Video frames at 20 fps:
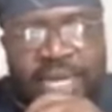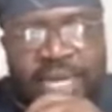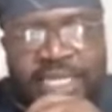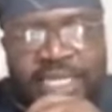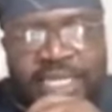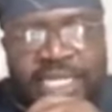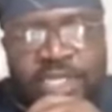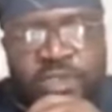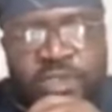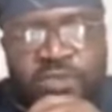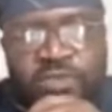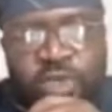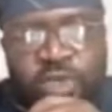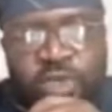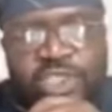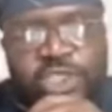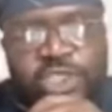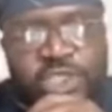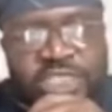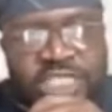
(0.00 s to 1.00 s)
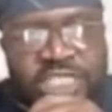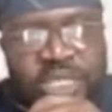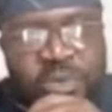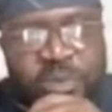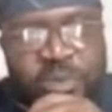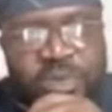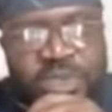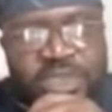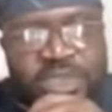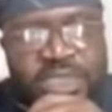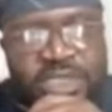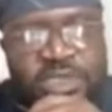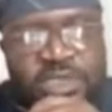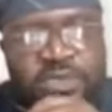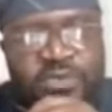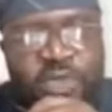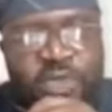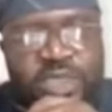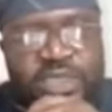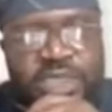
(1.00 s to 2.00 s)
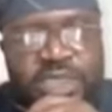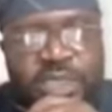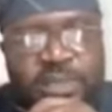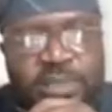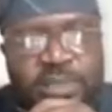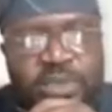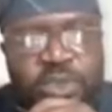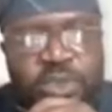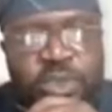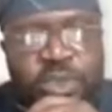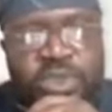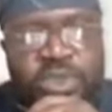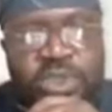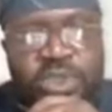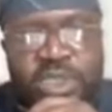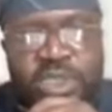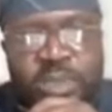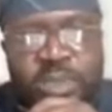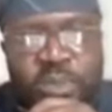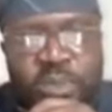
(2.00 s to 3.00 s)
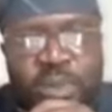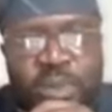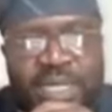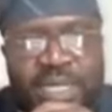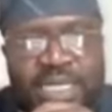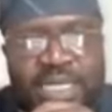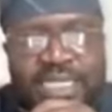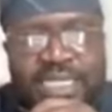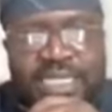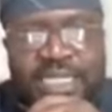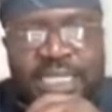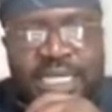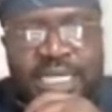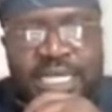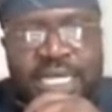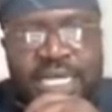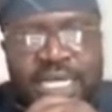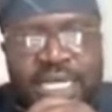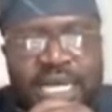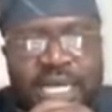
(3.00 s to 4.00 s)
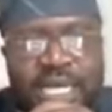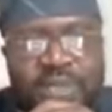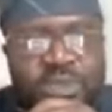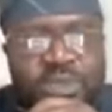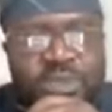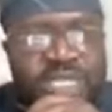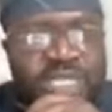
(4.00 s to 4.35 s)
And then you've got sustainable buildings, you've got, sustainable mobility,